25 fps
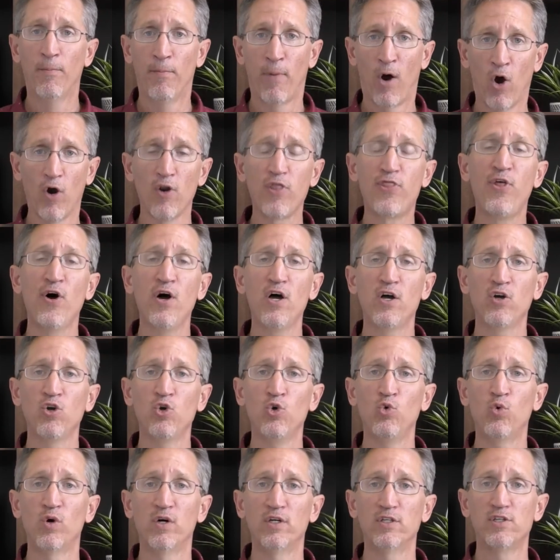Martha,
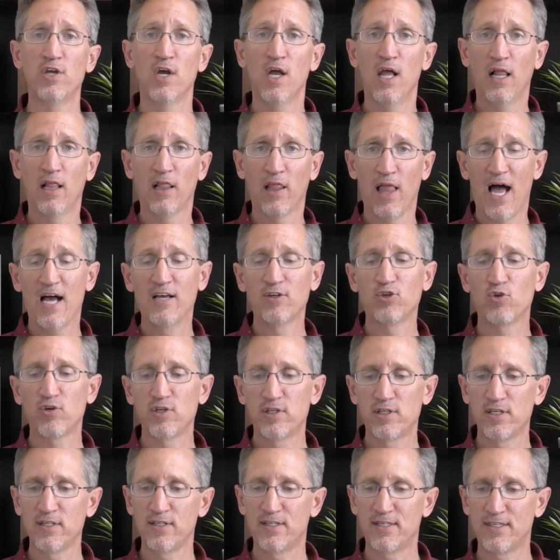who was
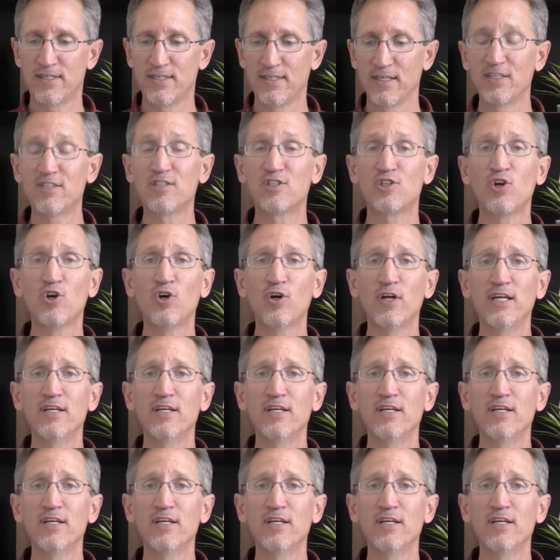Lazarus' sister,